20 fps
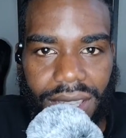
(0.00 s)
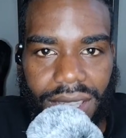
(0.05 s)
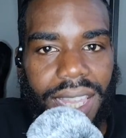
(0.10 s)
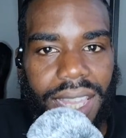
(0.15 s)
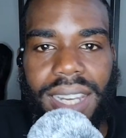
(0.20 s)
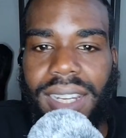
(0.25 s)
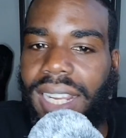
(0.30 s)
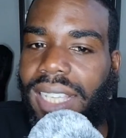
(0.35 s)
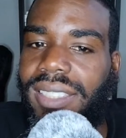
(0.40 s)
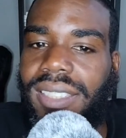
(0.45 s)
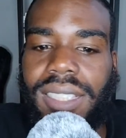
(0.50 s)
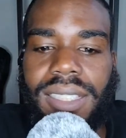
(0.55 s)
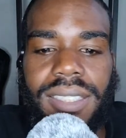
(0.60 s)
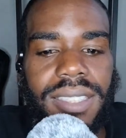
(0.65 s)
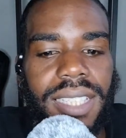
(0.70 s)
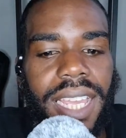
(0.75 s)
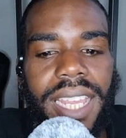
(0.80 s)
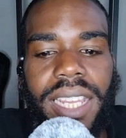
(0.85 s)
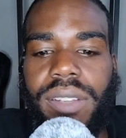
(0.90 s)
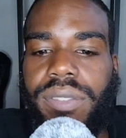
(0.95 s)
And that's the
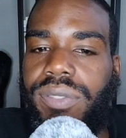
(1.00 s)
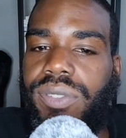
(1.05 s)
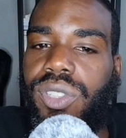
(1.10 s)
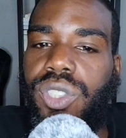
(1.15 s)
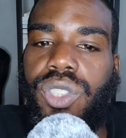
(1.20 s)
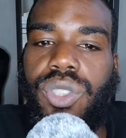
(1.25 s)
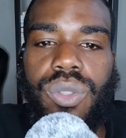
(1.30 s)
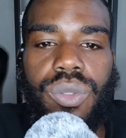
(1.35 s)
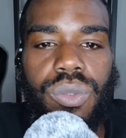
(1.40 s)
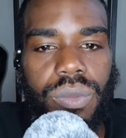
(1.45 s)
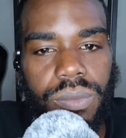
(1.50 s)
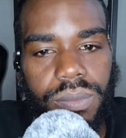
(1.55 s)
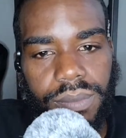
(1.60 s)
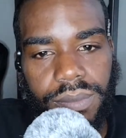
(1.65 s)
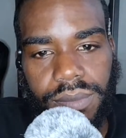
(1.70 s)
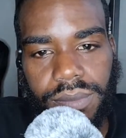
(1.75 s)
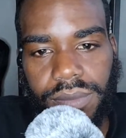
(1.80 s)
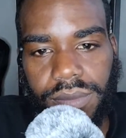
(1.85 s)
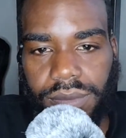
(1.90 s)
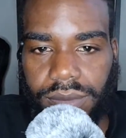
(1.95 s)
same for you.
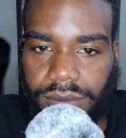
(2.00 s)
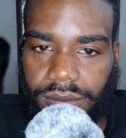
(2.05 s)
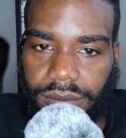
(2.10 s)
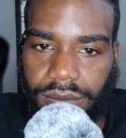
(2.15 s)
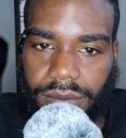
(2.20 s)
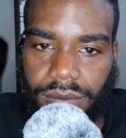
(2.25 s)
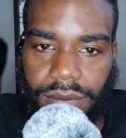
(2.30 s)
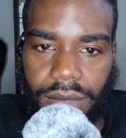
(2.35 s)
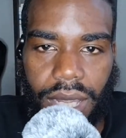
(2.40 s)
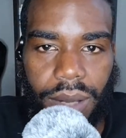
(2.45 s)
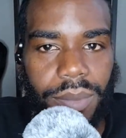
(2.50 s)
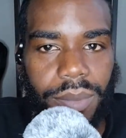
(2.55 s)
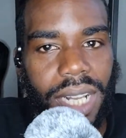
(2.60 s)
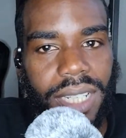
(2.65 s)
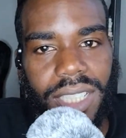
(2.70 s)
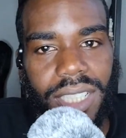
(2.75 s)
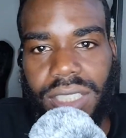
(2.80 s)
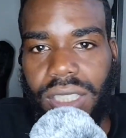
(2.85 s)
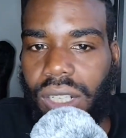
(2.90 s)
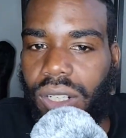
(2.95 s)
I'm not
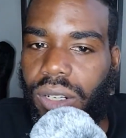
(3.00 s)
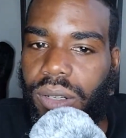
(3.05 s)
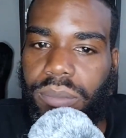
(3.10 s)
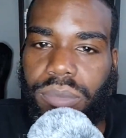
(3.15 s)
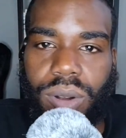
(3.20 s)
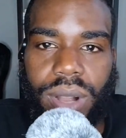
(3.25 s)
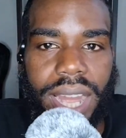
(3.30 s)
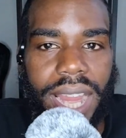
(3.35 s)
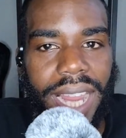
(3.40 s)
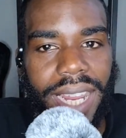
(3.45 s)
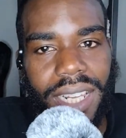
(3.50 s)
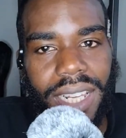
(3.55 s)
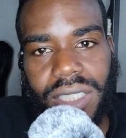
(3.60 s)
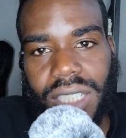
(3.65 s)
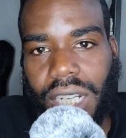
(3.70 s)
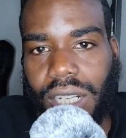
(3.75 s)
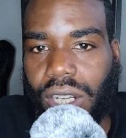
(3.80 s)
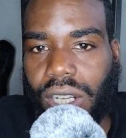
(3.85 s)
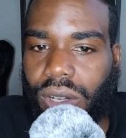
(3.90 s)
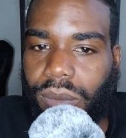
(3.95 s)
just on here bragging,
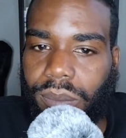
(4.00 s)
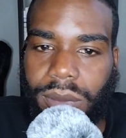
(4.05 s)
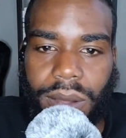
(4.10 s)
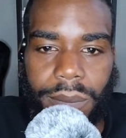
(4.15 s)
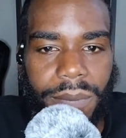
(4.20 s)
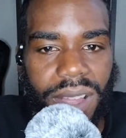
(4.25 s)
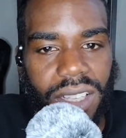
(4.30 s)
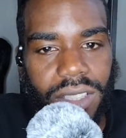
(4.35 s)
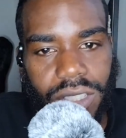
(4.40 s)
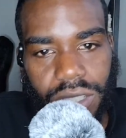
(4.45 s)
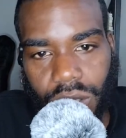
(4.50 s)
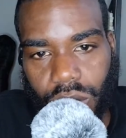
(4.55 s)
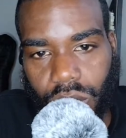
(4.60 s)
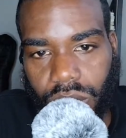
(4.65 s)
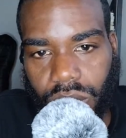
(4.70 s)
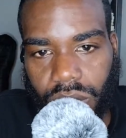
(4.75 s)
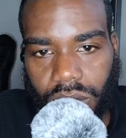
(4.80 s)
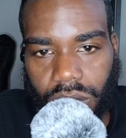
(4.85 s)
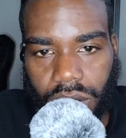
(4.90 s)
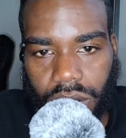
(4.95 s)
talking about myself.
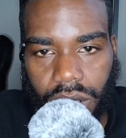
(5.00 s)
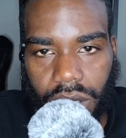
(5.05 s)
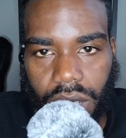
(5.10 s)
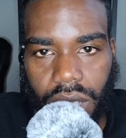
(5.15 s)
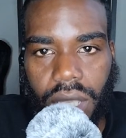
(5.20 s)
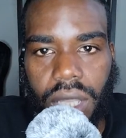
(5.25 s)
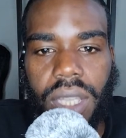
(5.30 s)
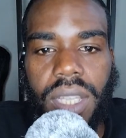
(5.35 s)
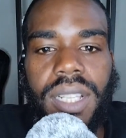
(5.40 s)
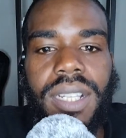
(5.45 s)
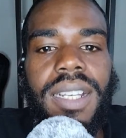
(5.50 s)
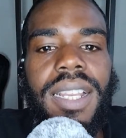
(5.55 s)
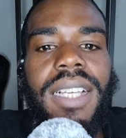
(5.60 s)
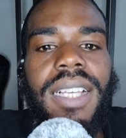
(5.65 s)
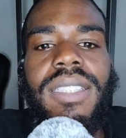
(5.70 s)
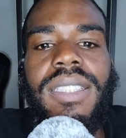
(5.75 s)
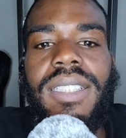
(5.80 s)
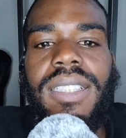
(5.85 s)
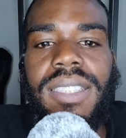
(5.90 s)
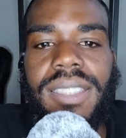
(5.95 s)

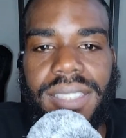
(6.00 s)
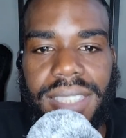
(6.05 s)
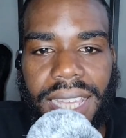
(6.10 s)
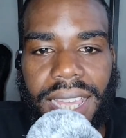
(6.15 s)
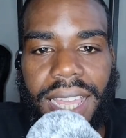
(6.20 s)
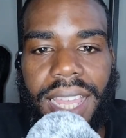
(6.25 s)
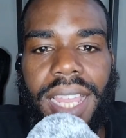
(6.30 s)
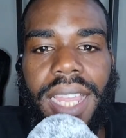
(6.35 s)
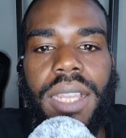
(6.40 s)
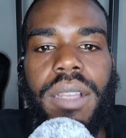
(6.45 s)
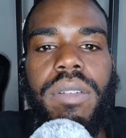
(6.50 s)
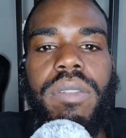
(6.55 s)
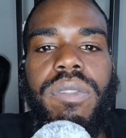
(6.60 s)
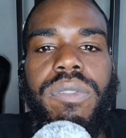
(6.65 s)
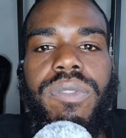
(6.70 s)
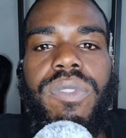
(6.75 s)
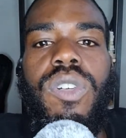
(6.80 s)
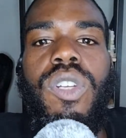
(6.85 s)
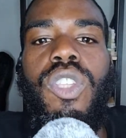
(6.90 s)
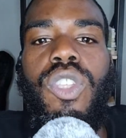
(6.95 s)
That's the same
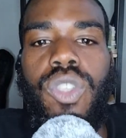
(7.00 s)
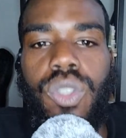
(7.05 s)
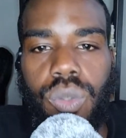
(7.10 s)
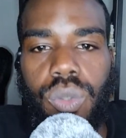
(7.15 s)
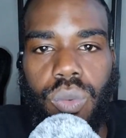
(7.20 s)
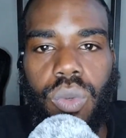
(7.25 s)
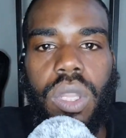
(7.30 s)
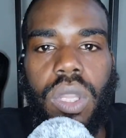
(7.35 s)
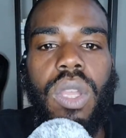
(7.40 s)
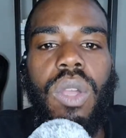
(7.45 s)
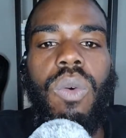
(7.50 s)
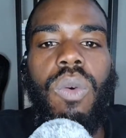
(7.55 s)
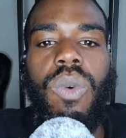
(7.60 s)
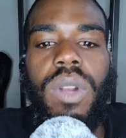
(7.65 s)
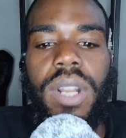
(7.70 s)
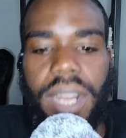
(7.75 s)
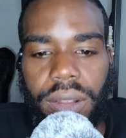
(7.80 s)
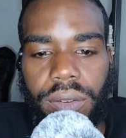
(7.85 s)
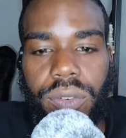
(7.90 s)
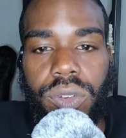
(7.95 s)
for you.
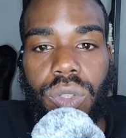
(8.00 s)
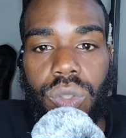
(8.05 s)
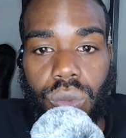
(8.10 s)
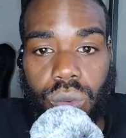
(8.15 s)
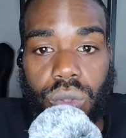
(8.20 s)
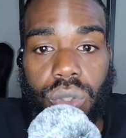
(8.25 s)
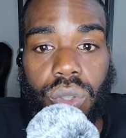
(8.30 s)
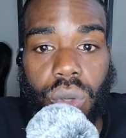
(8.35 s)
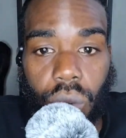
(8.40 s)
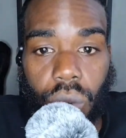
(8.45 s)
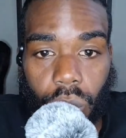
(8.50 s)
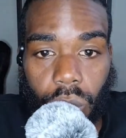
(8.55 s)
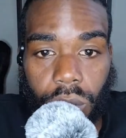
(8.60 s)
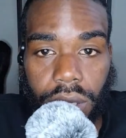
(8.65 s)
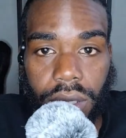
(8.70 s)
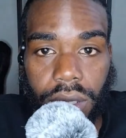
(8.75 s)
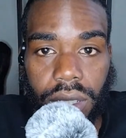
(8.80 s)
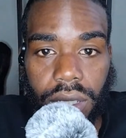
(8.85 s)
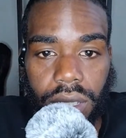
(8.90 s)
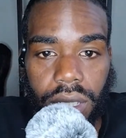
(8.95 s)
Whatever you doing,
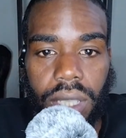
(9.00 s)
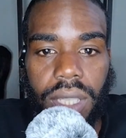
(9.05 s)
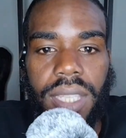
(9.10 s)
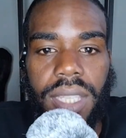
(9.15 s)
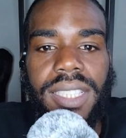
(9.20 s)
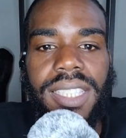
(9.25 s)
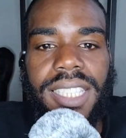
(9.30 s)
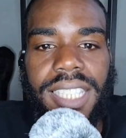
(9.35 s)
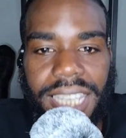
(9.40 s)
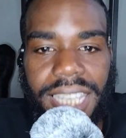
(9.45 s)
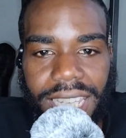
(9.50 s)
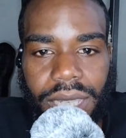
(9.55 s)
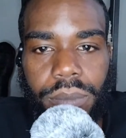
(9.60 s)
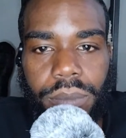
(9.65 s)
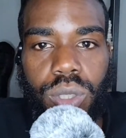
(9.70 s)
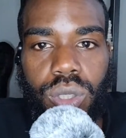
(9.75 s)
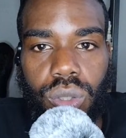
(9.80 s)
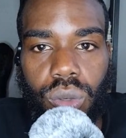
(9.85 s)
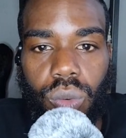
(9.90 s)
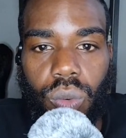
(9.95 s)

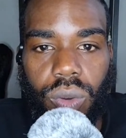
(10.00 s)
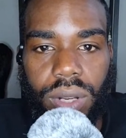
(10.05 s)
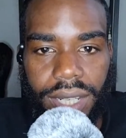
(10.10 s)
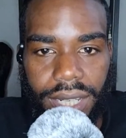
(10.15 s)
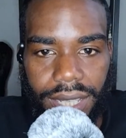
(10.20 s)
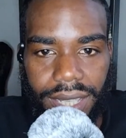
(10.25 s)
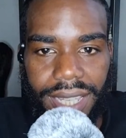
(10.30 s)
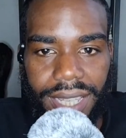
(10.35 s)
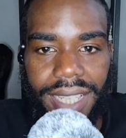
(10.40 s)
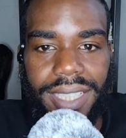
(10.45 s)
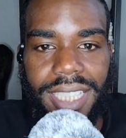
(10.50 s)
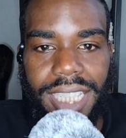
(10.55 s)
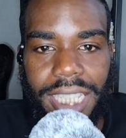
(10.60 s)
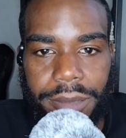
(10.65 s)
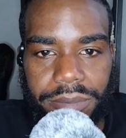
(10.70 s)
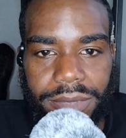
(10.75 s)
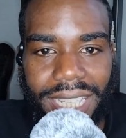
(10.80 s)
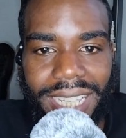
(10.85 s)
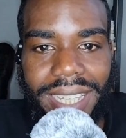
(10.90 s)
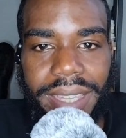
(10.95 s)
keep doing it and
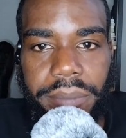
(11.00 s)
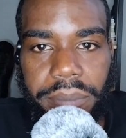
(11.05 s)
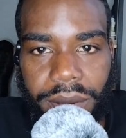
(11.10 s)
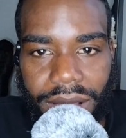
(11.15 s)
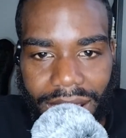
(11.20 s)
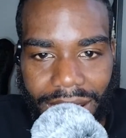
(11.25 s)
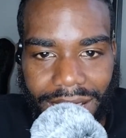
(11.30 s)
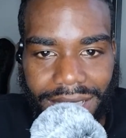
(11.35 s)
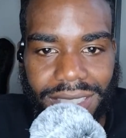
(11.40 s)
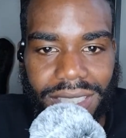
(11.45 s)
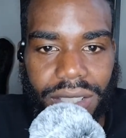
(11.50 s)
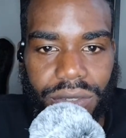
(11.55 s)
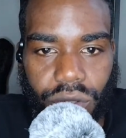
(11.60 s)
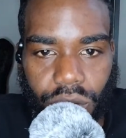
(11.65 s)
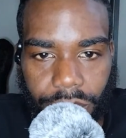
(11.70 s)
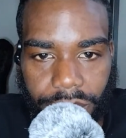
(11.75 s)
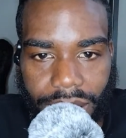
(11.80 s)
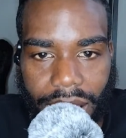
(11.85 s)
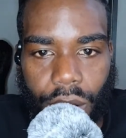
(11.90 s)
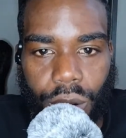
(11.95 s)
keep thinking positive
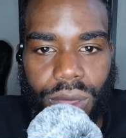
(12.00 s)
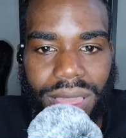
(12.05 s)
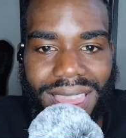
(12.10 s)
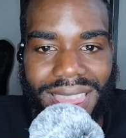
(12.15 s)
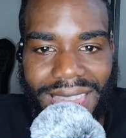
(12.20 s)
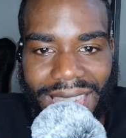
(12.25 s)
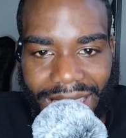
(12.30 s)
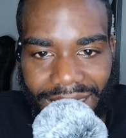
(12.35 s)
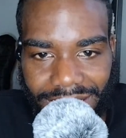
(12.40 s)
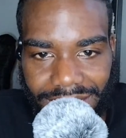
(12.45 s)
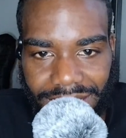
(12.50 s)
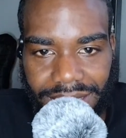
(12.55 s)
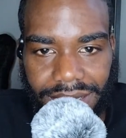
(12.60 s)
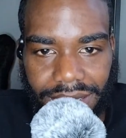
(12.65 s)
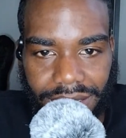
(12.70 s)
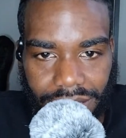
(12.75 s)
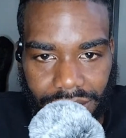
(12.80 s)
about that